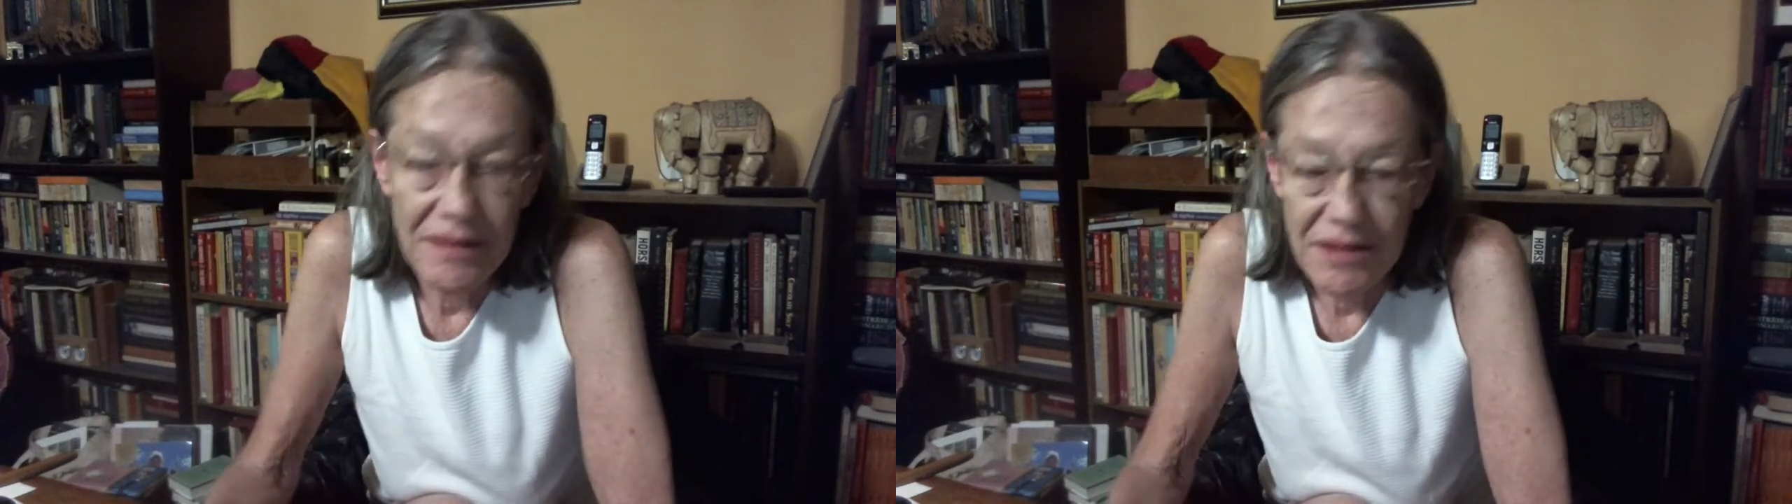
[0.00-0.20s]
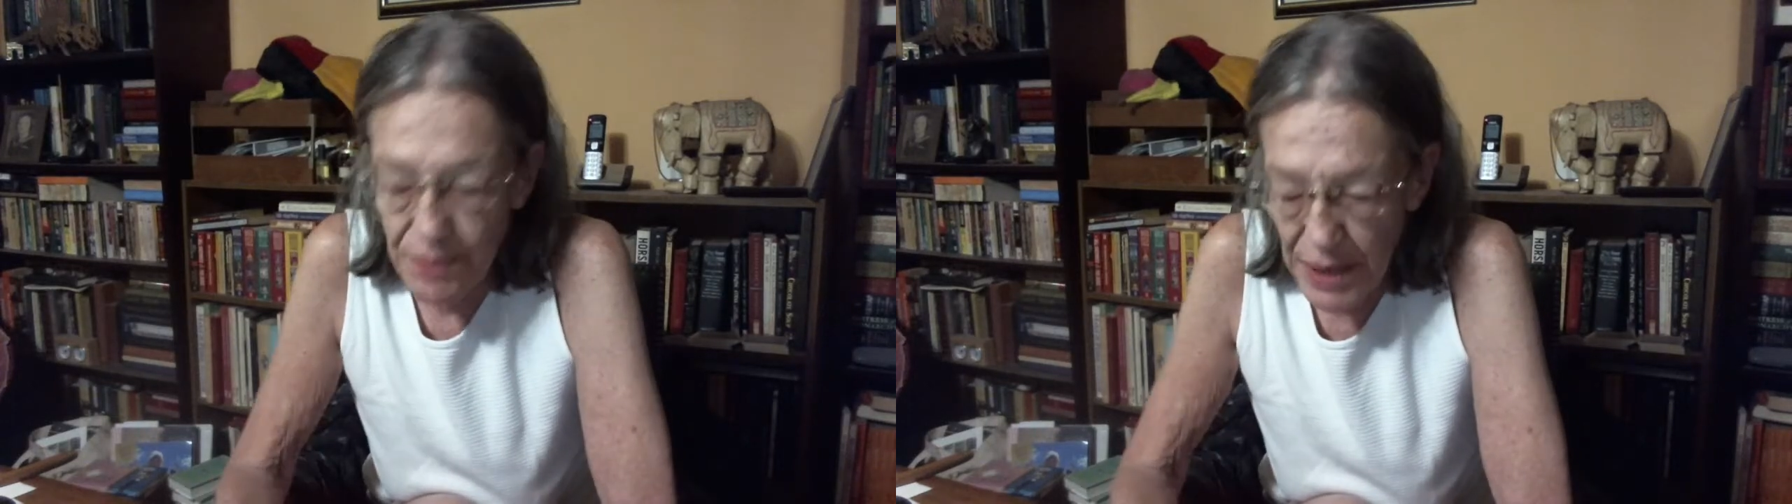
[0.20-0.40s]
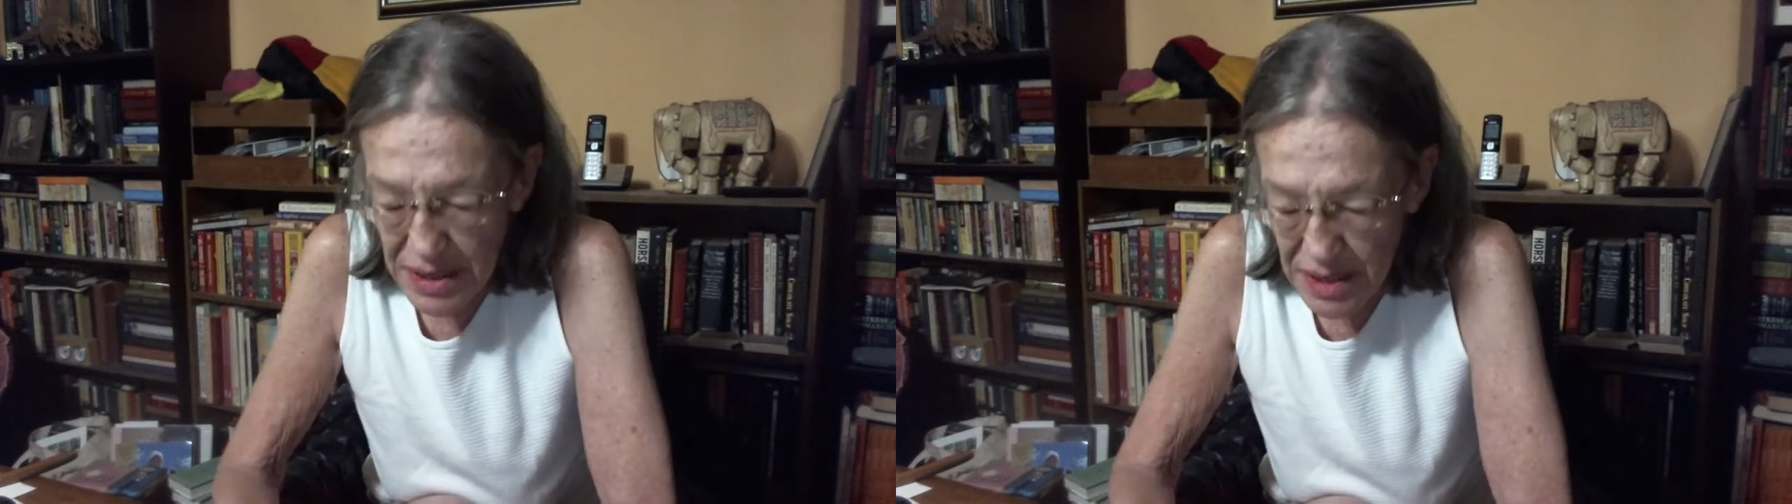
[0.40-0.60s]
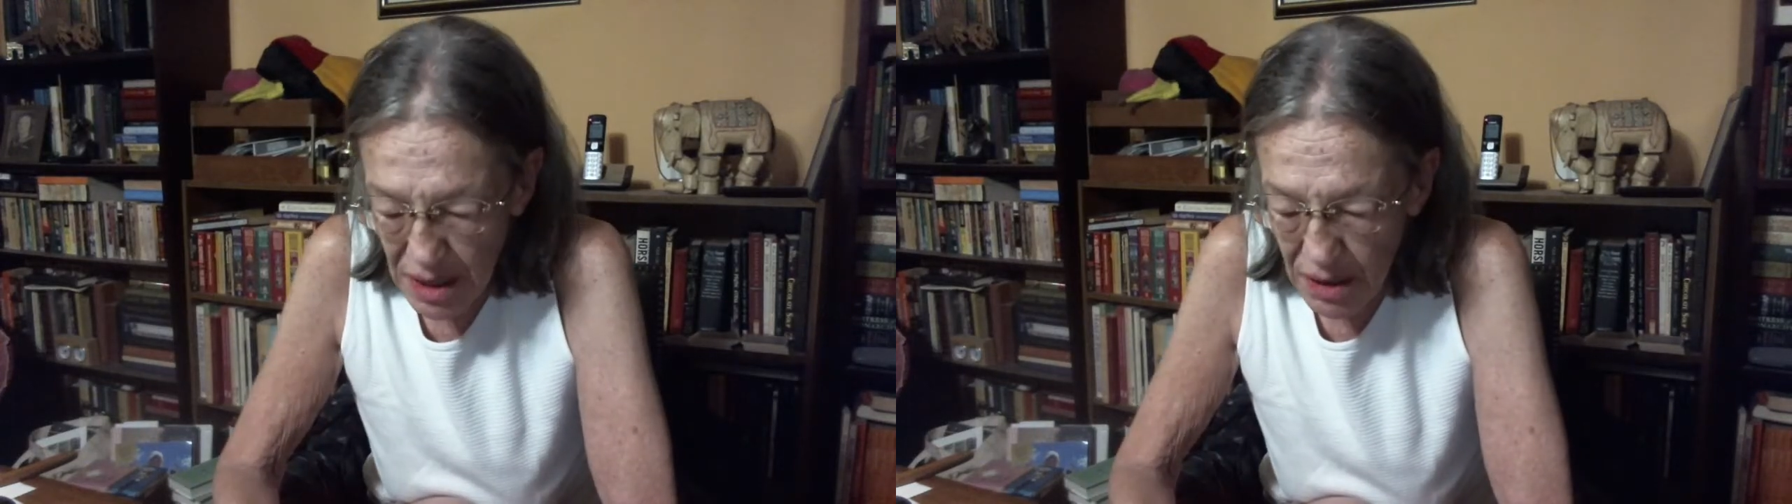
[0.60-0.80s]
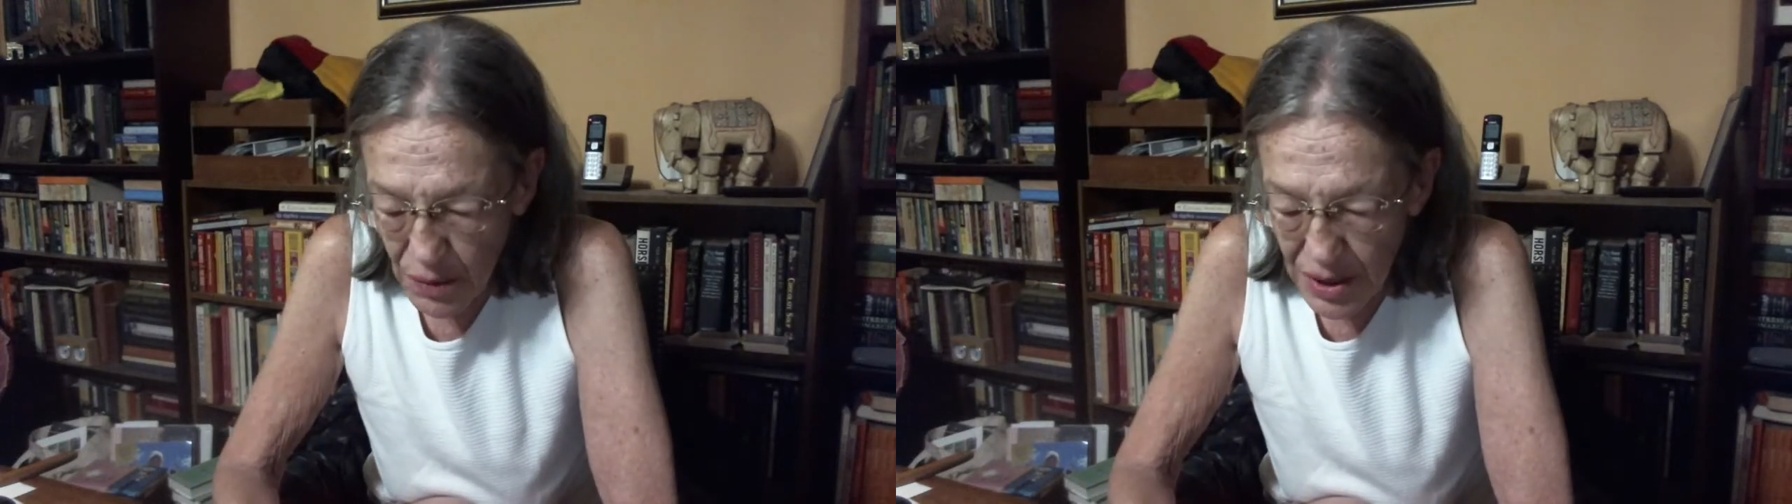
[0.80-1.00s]
is
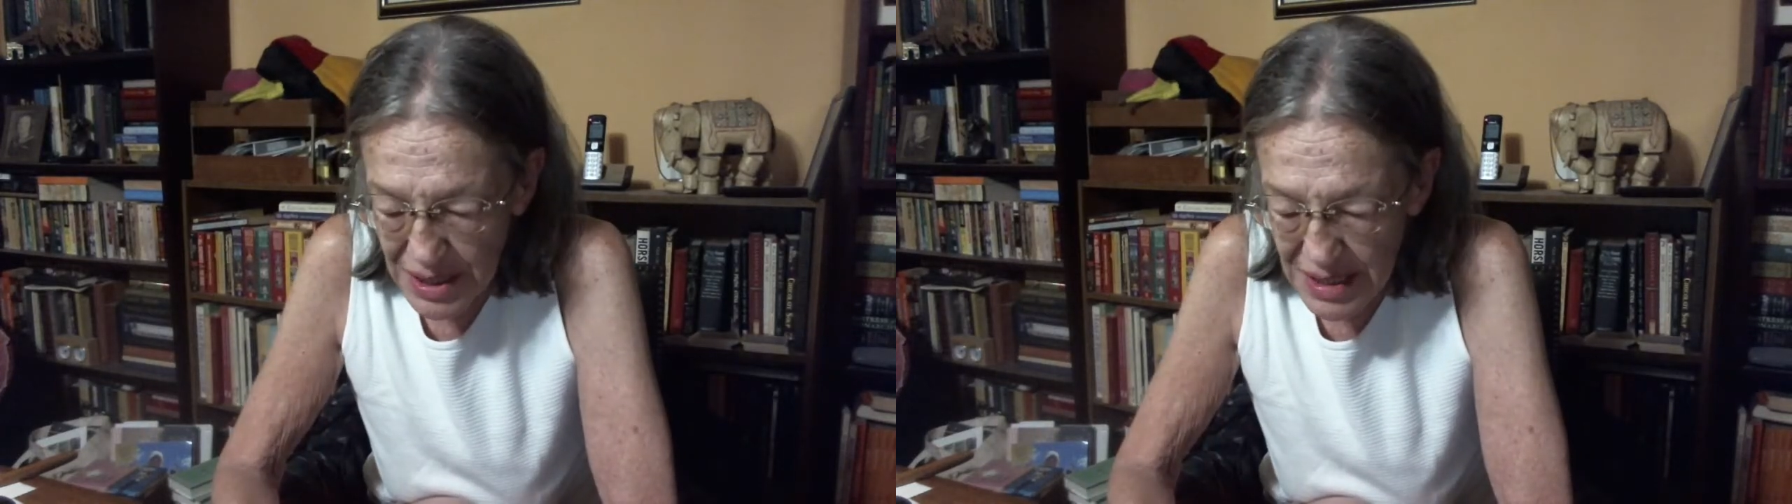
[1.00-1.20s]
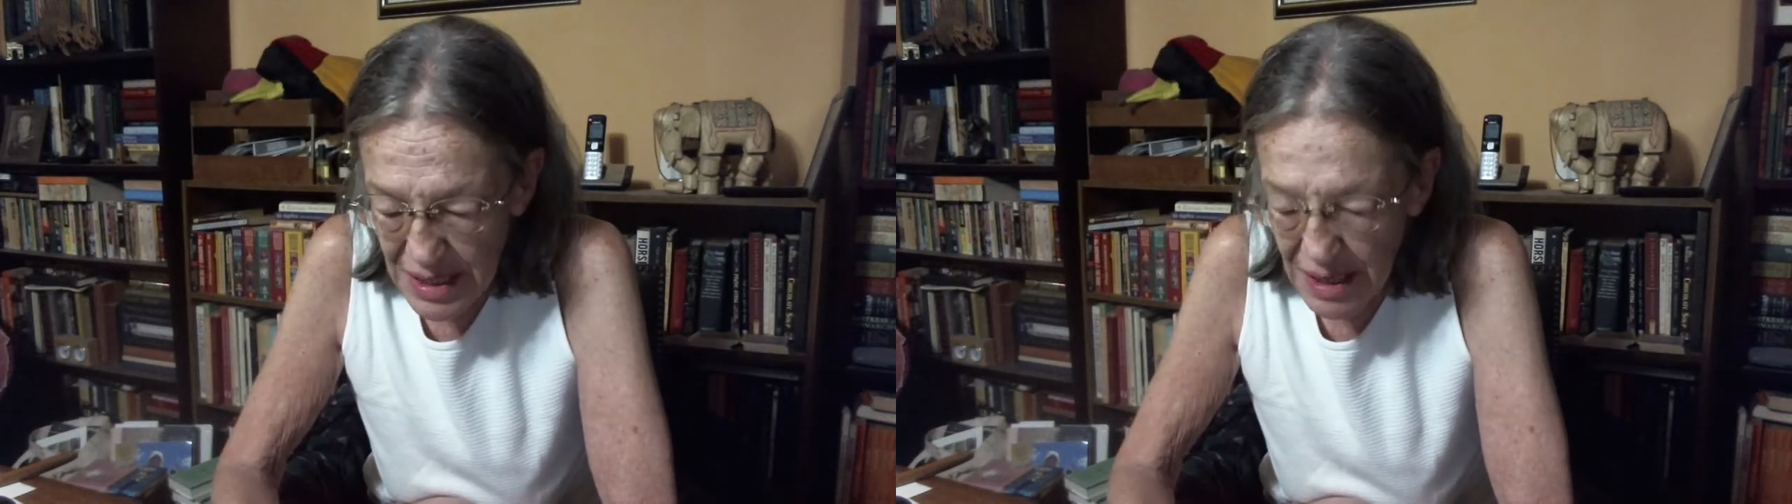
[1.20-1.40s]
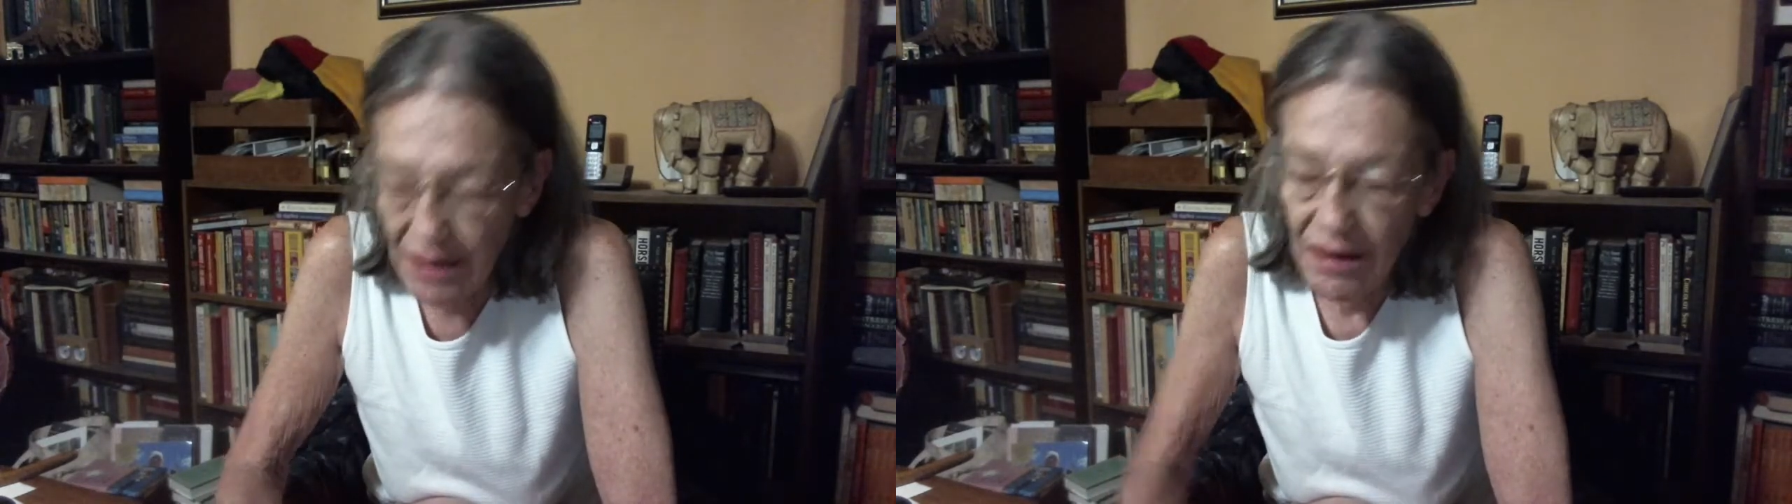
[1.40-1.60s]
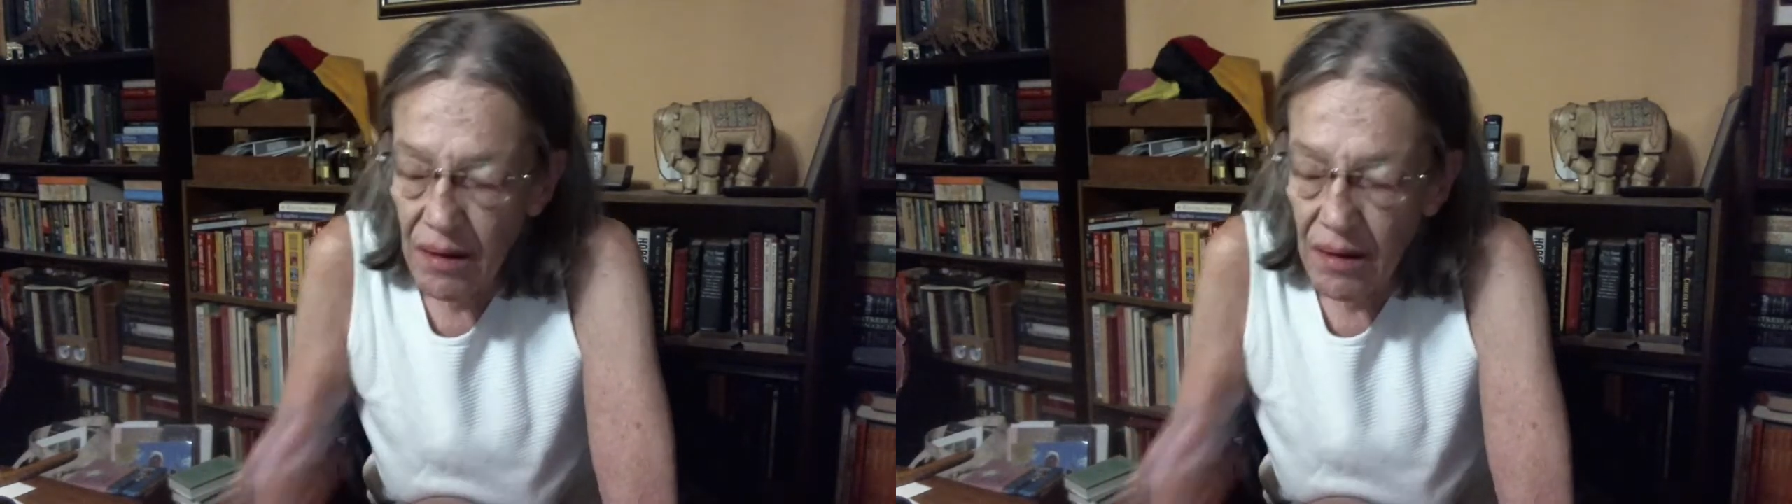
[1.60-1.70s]
basically what he's saying.